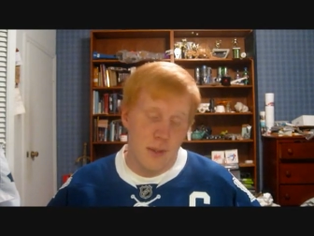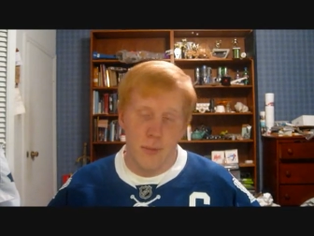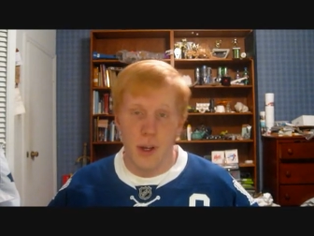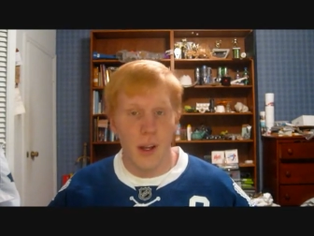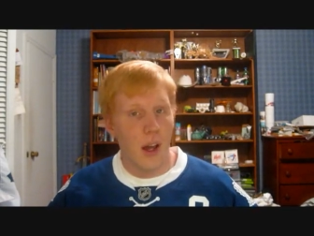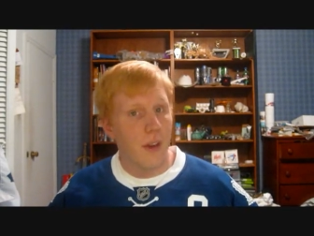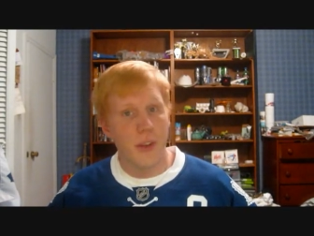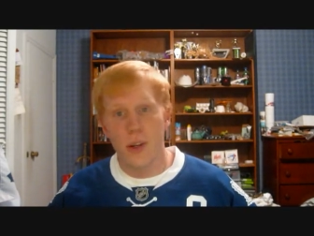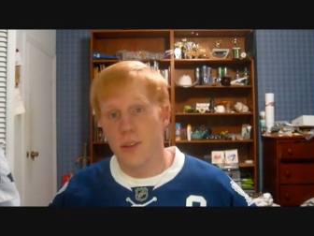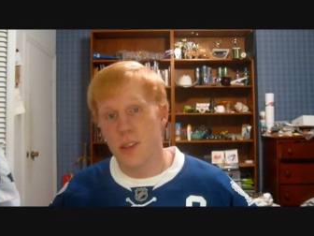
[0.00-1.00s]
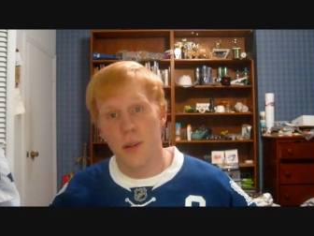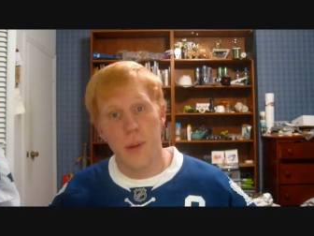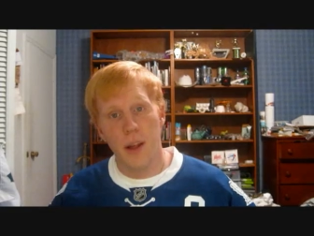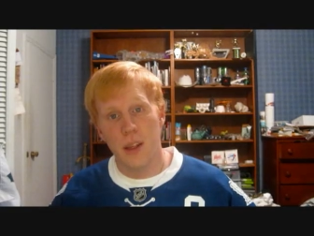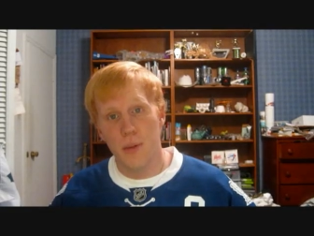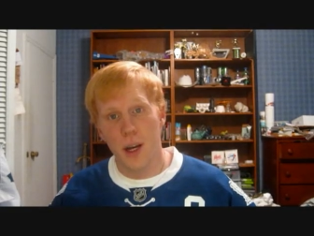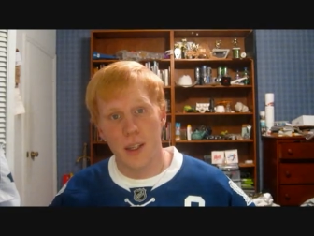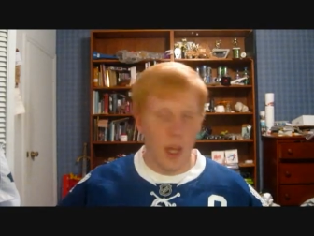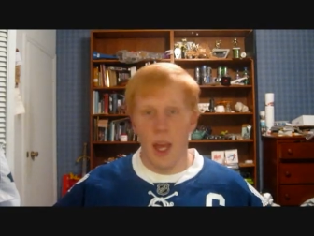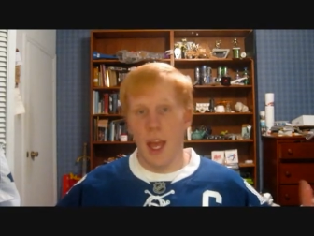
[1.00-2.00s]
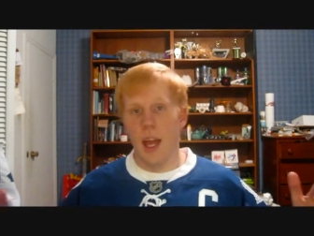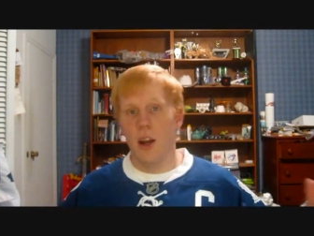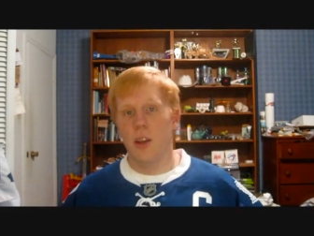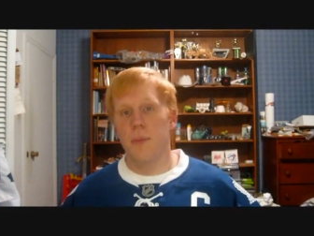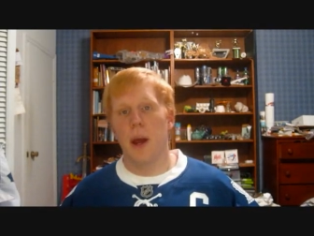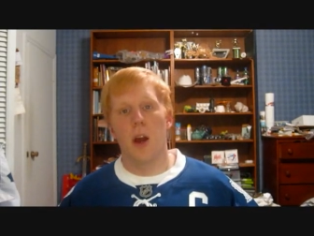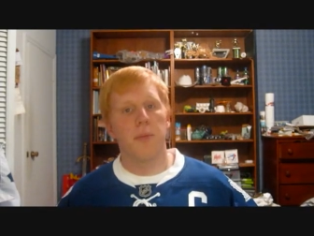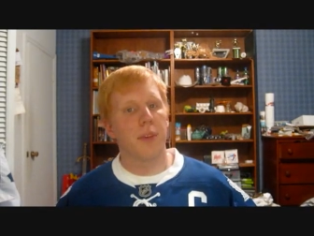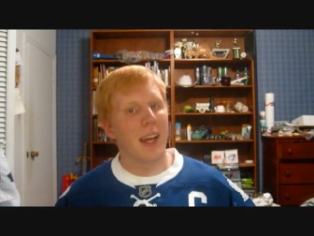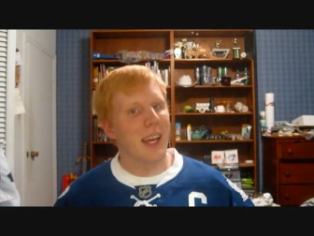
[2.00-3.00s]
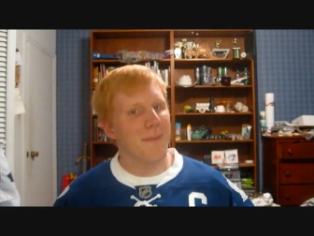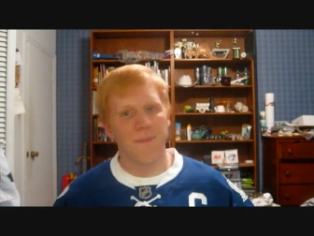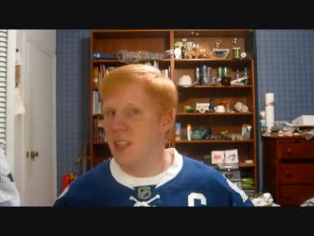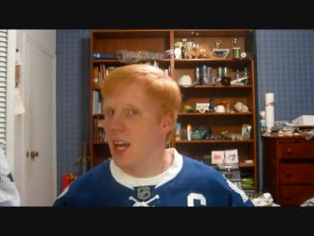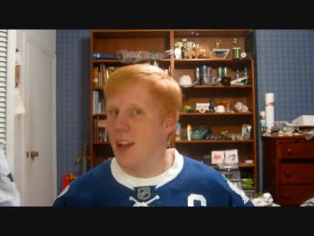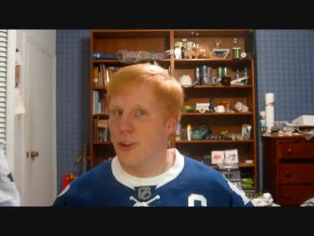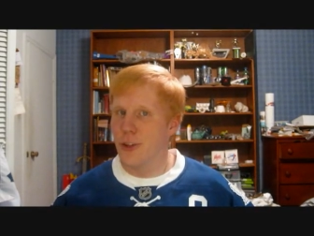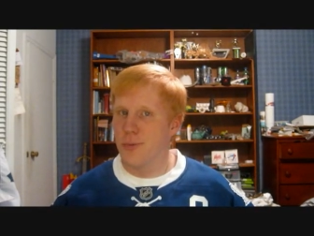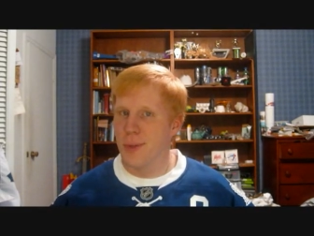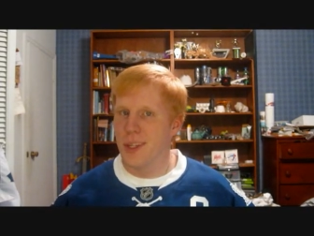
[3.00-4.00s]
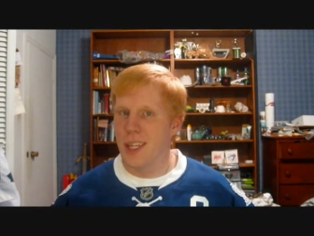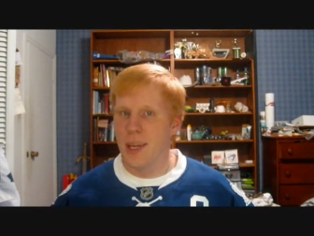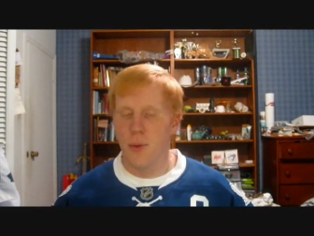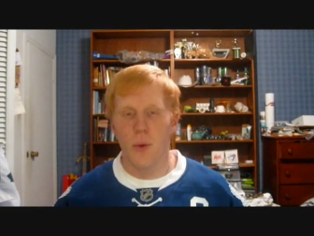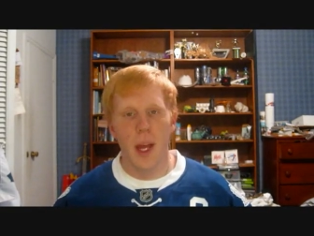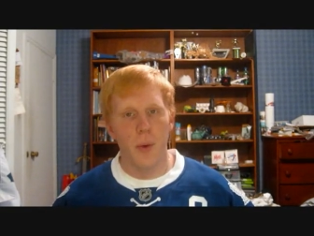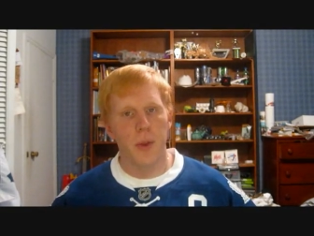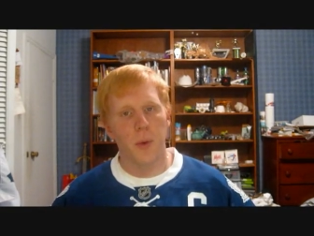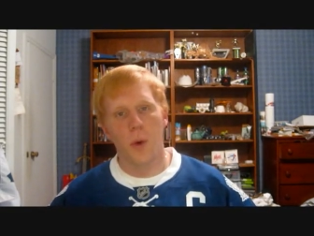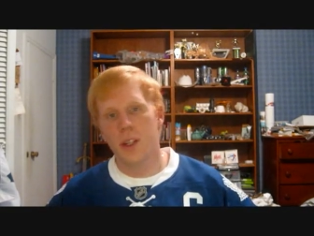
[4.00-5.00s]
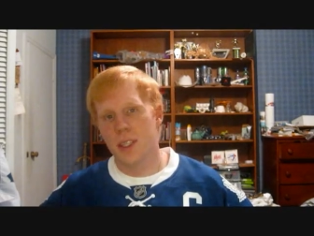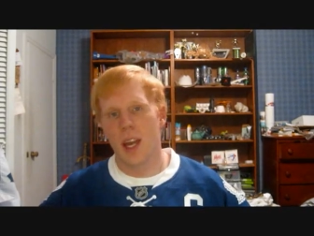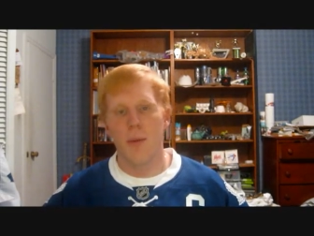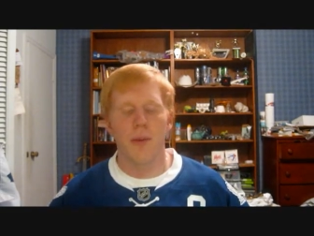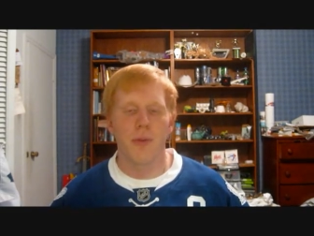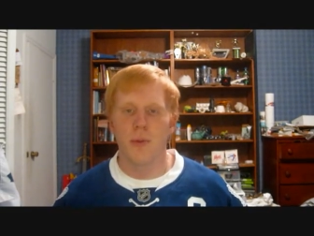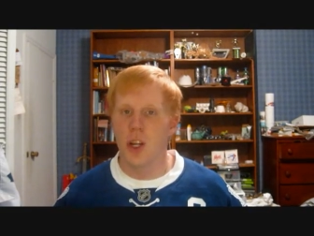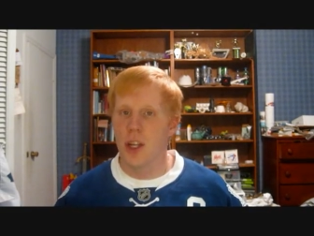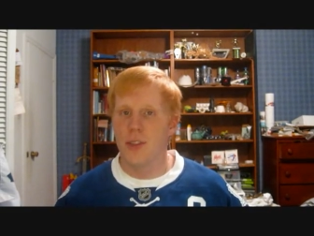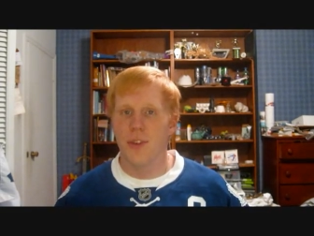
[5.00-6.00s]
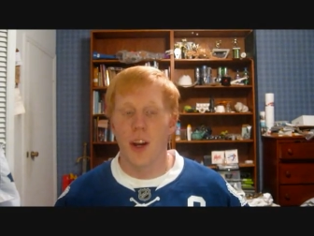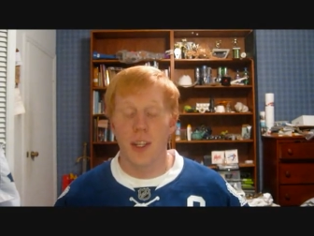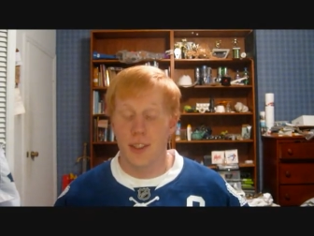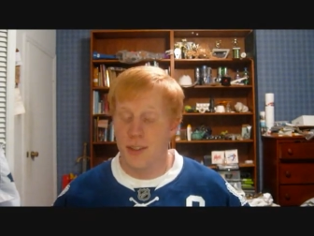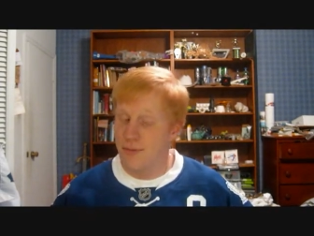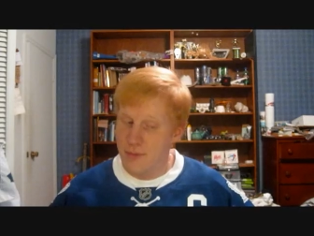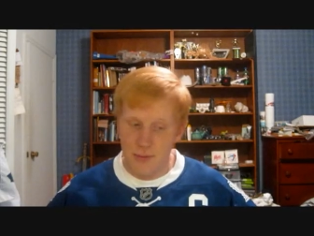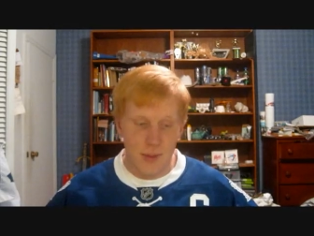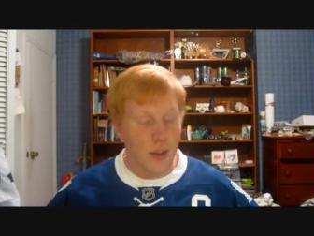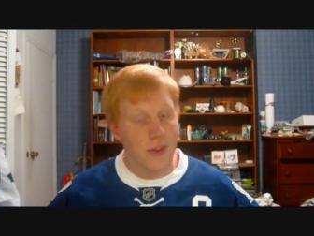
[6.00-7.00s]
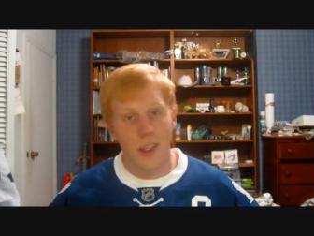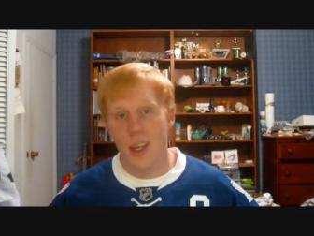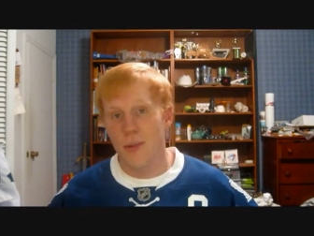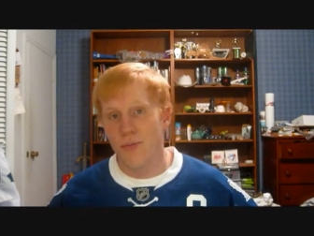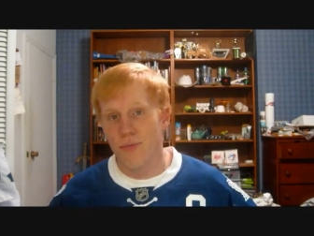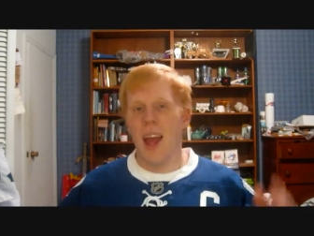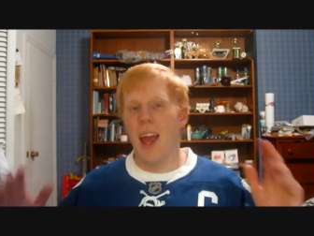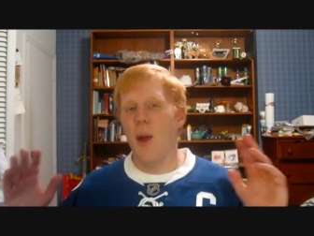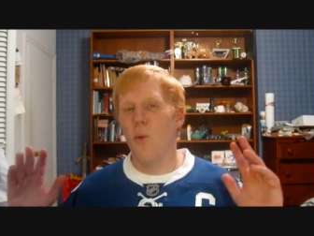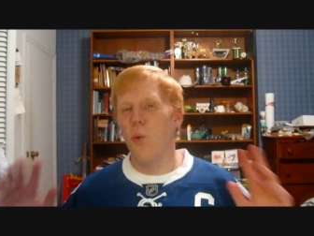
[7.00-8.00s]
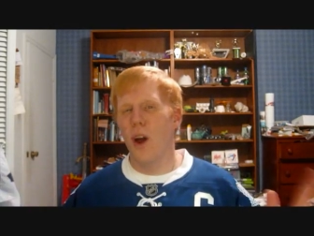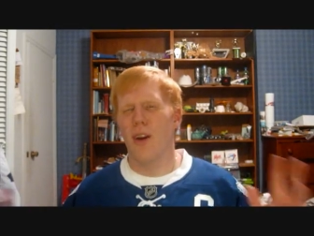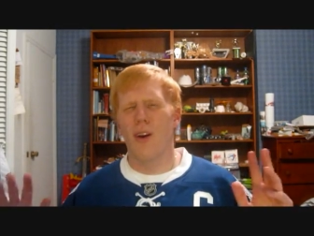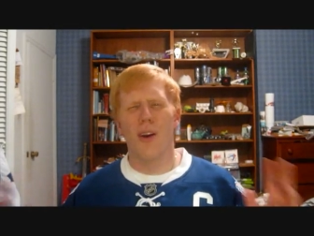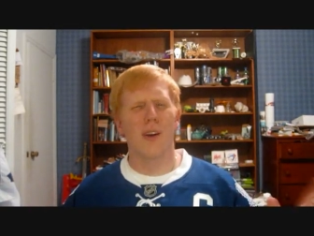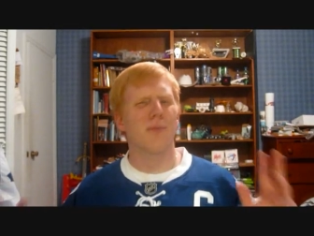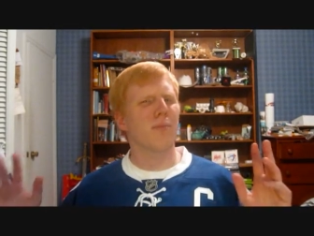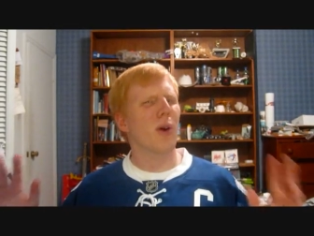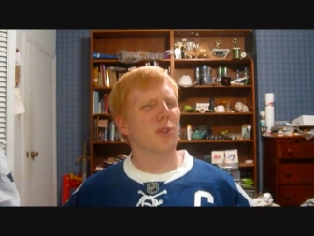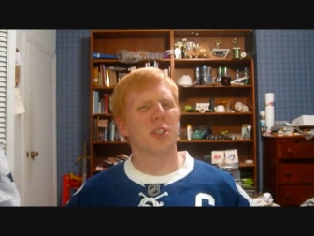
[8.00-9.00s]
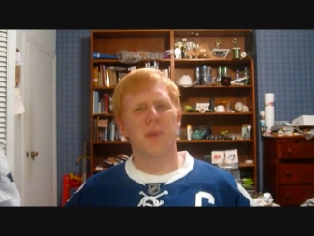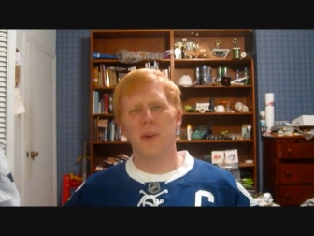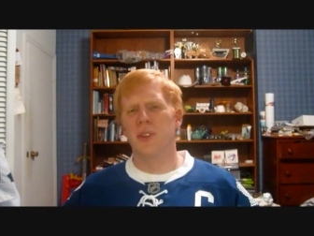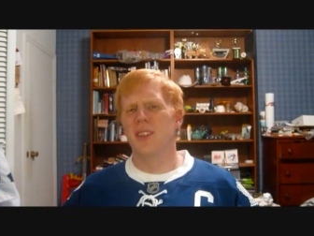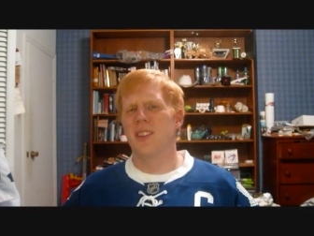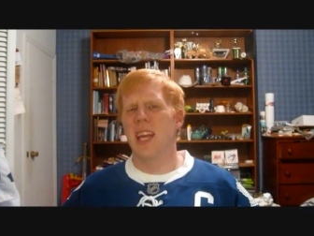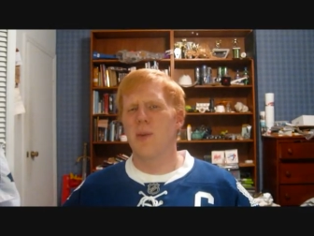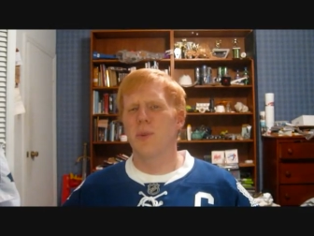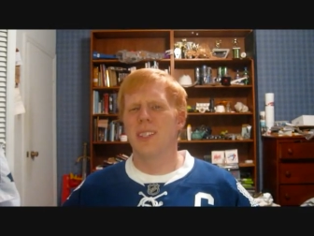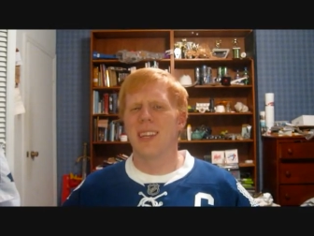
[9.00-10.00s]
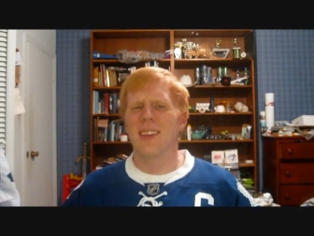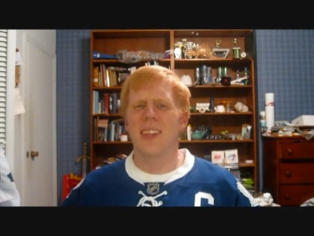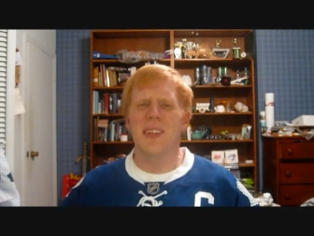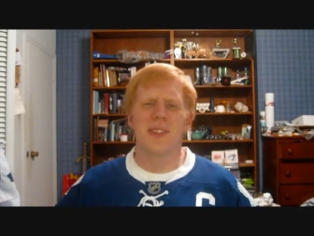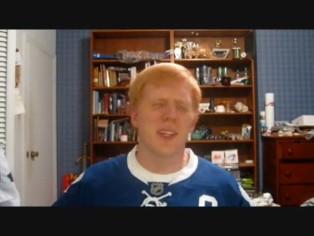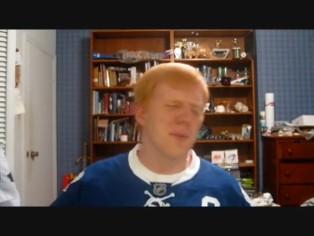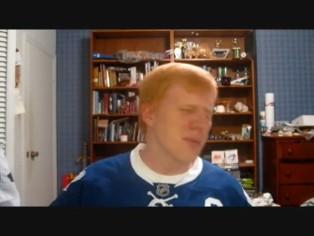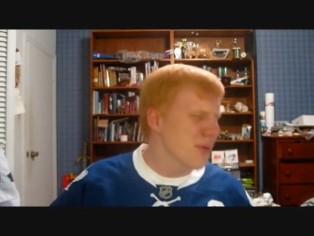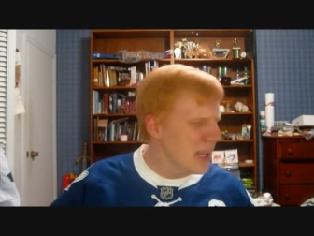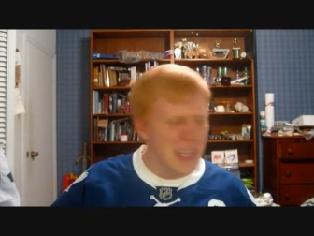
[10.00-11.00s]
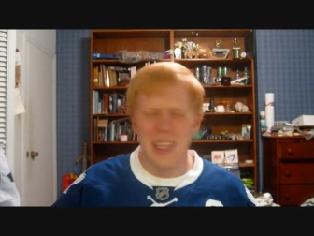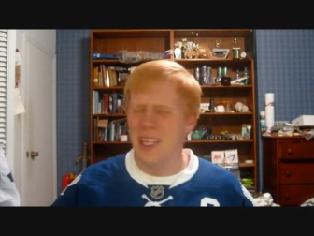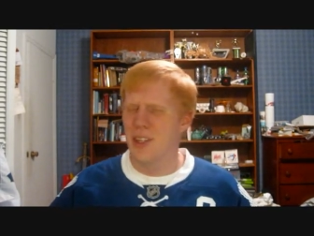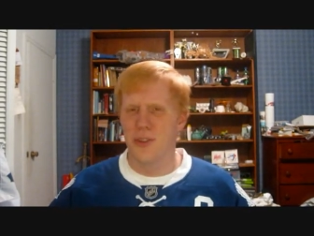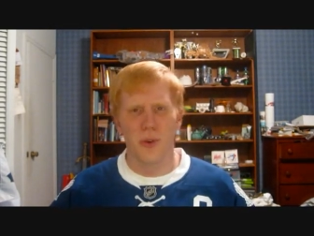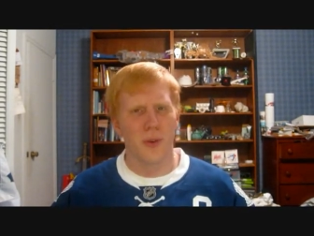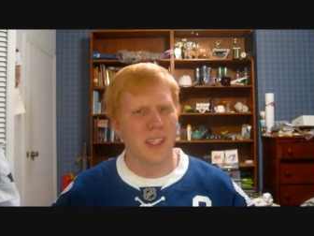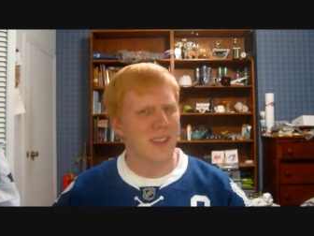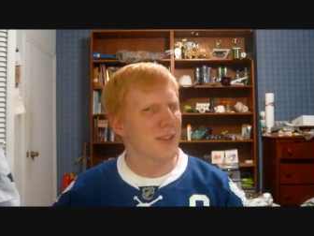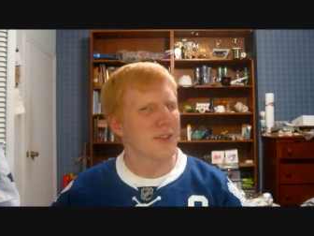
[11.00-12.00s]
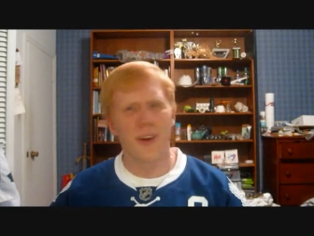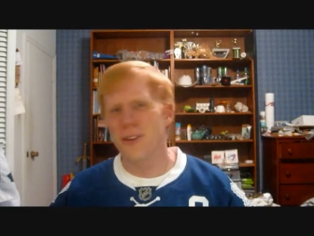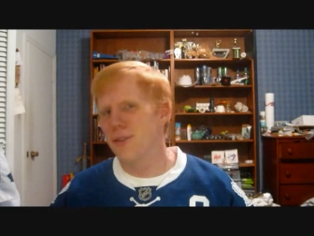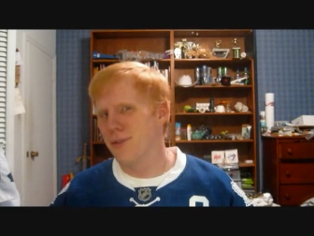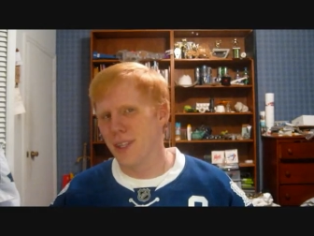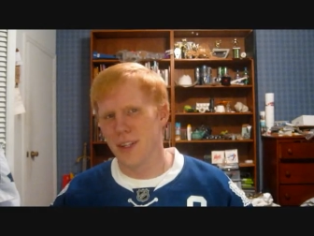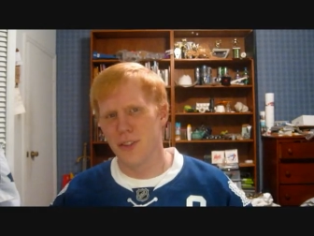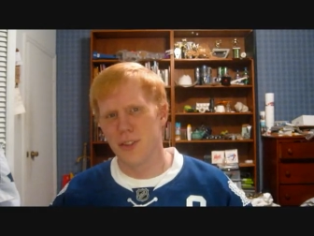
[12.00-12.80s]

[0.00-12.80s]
But off he goes to the penalty box. And on the power play, the Islanders put the game away with a one-timer from John Tavares. There's the game. And what hurt most about this game was that the Leafs completely controlled it, start to finish.